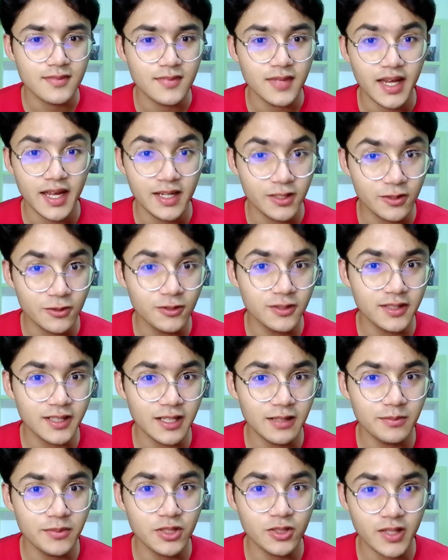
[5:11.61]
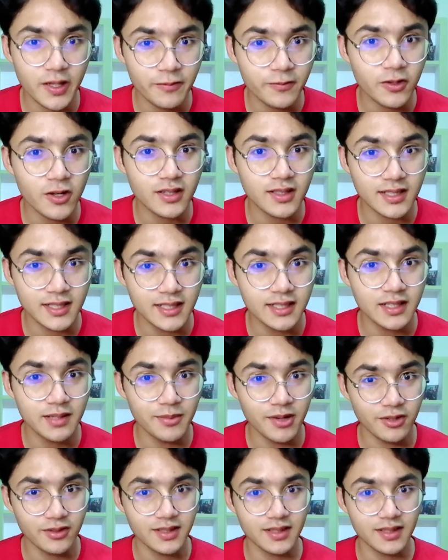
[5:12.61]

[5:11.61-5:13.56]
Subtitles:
And don't tell me you have not heard about